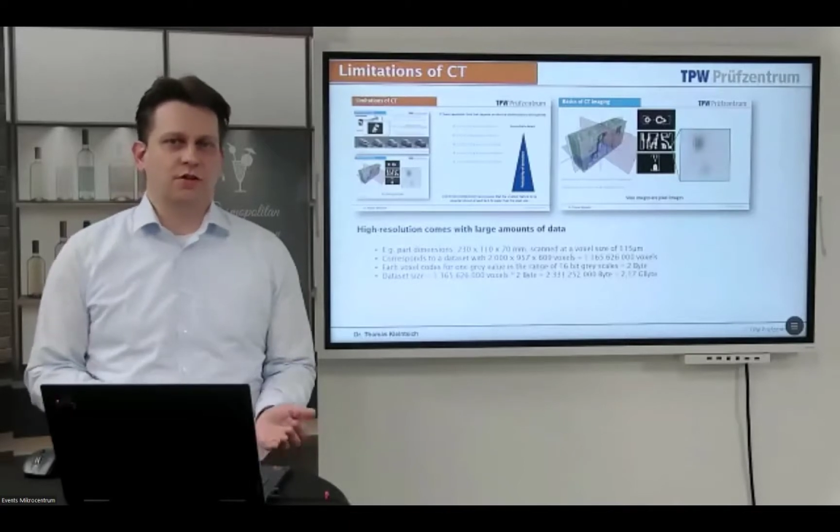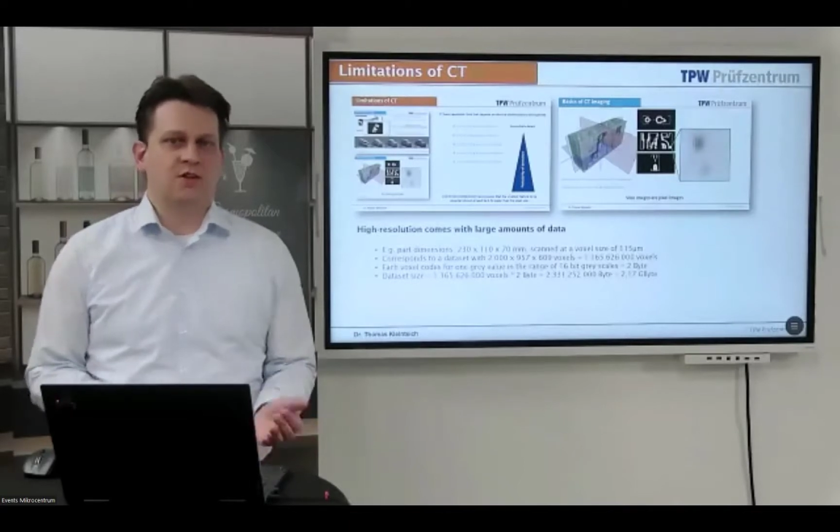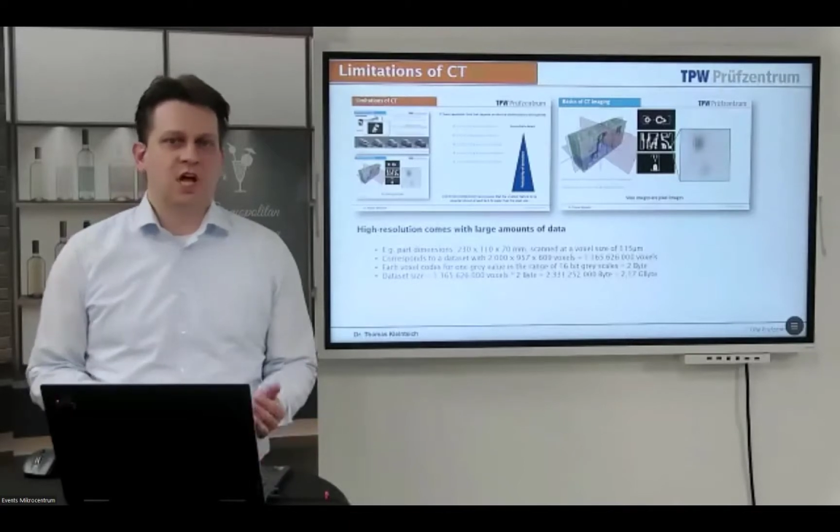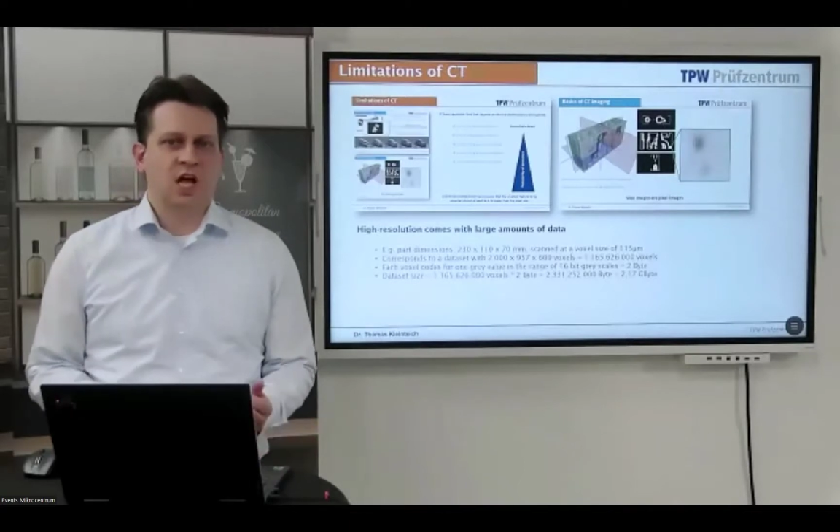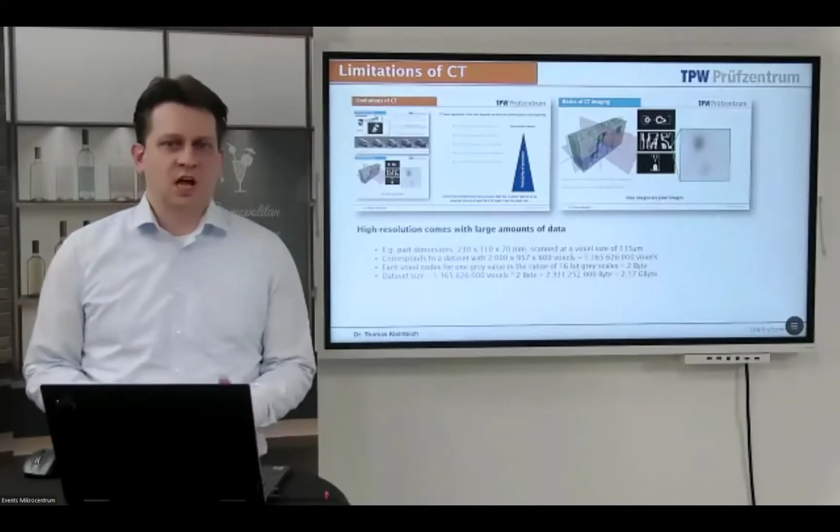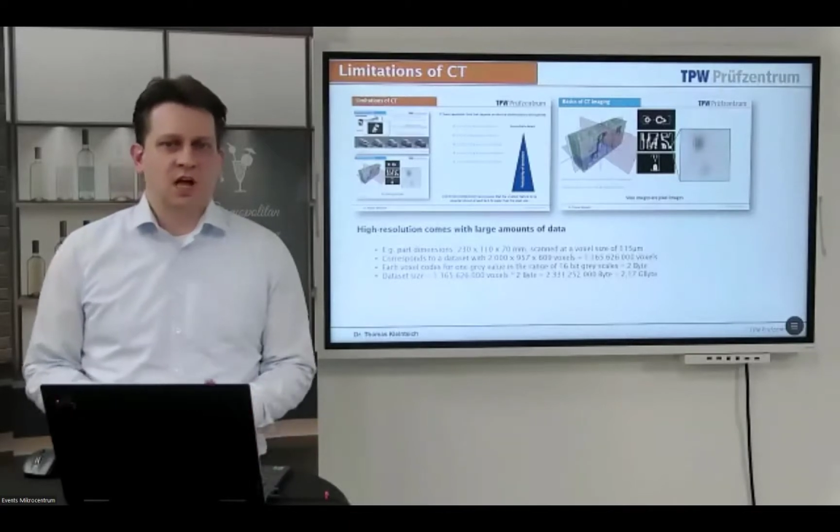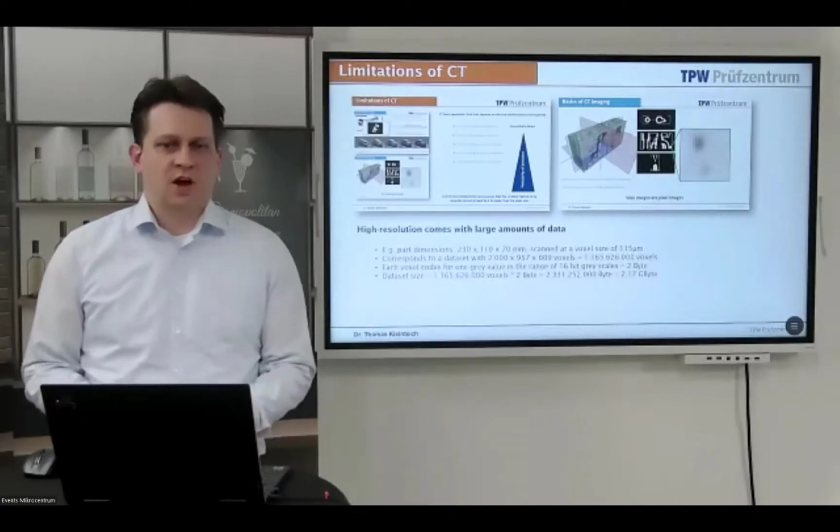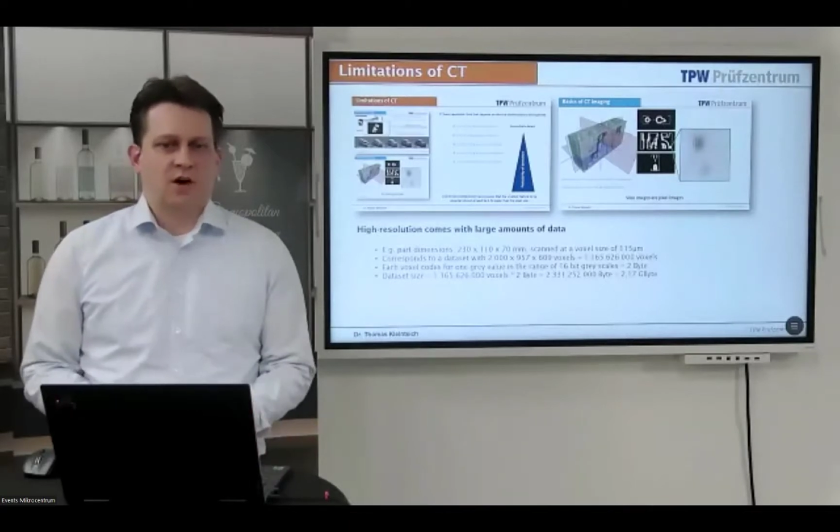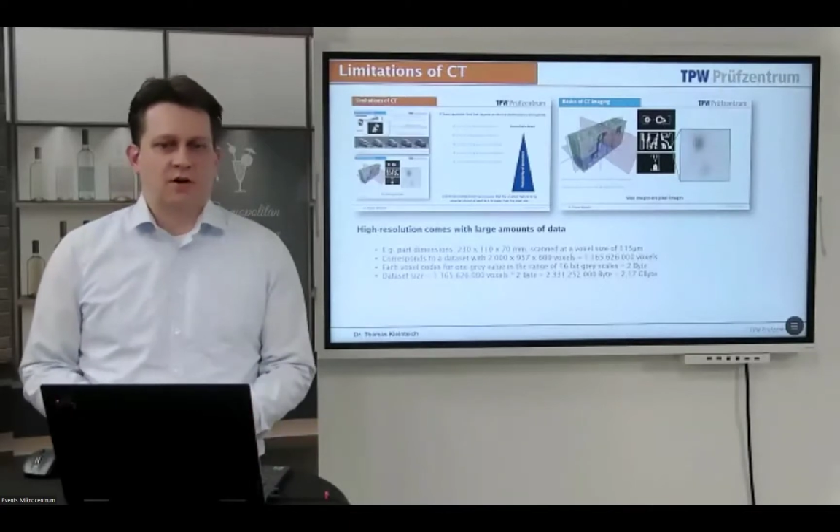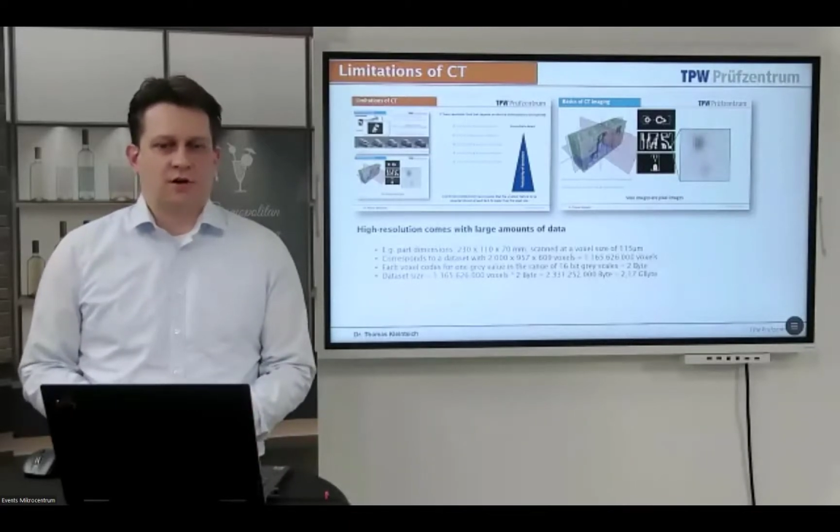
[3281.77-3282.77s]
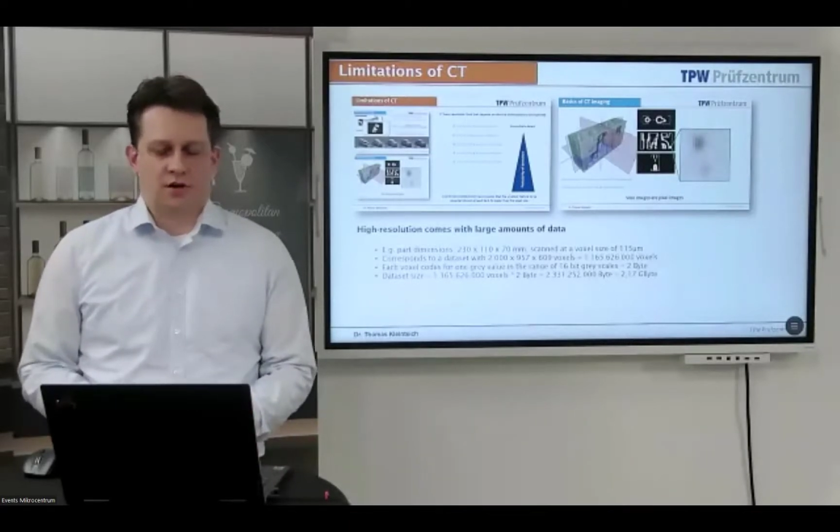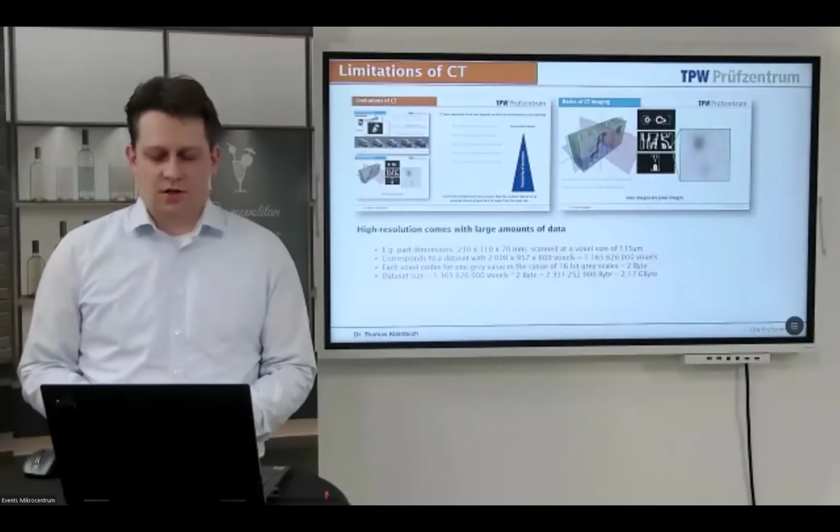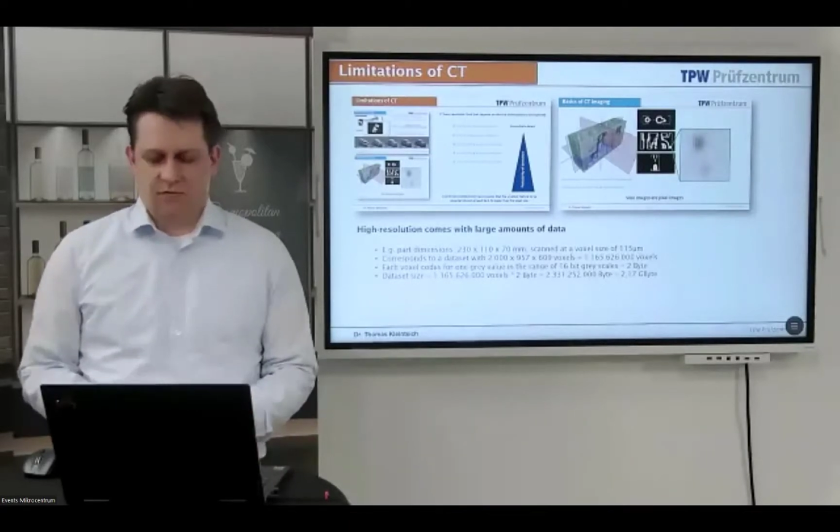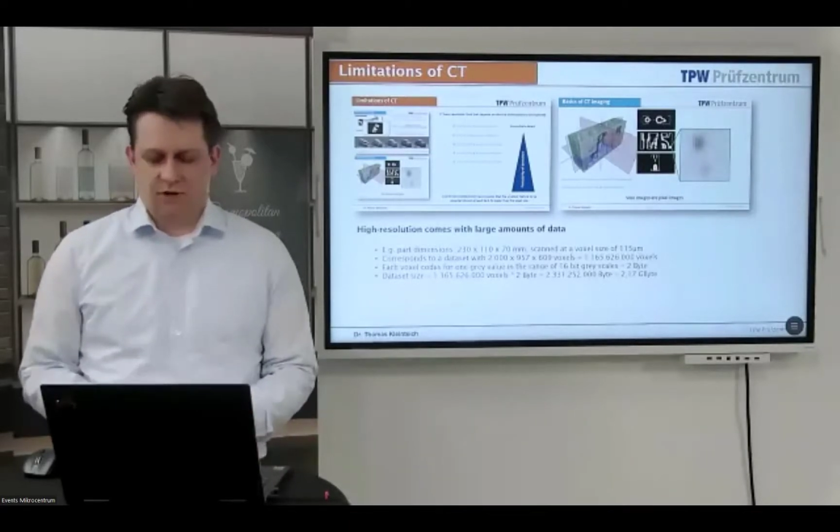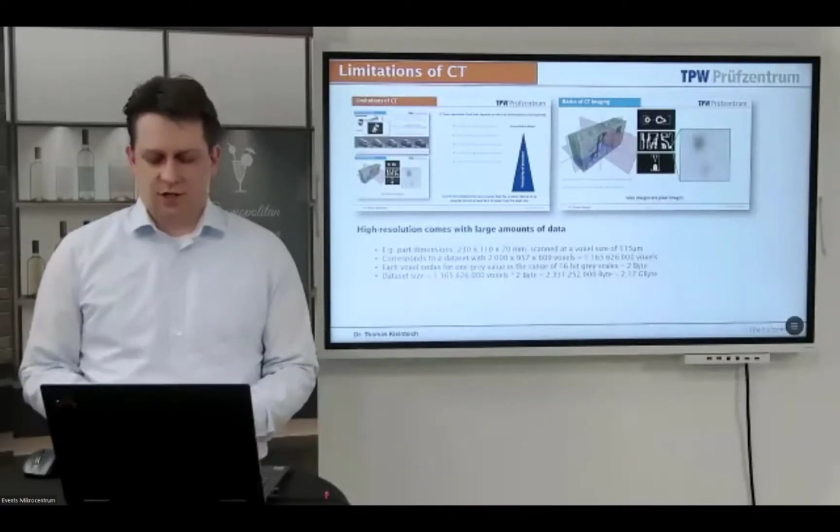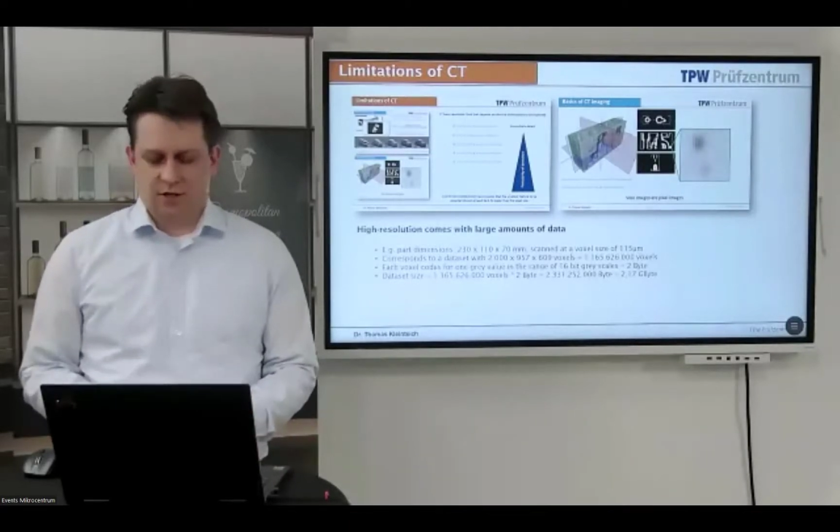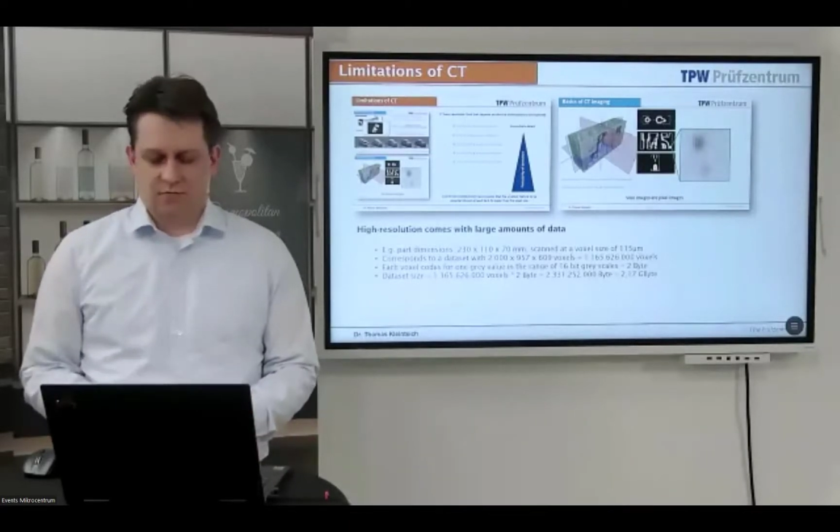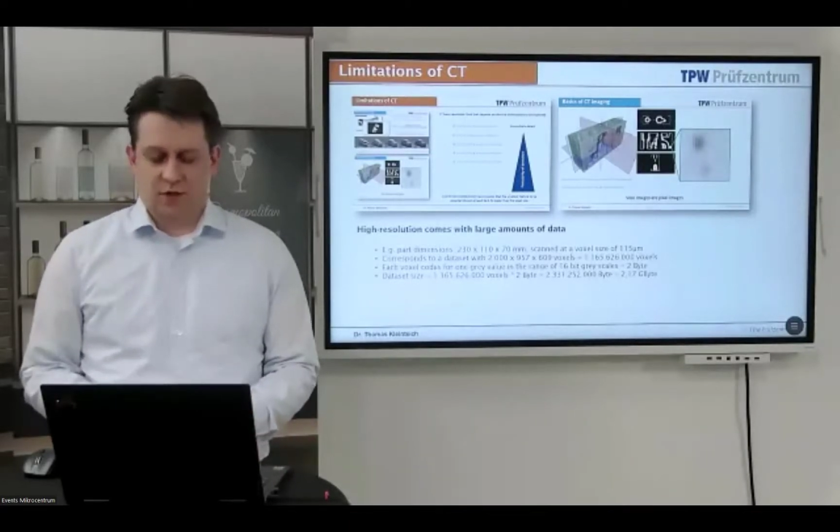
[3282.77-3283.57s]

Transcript: it on the other end.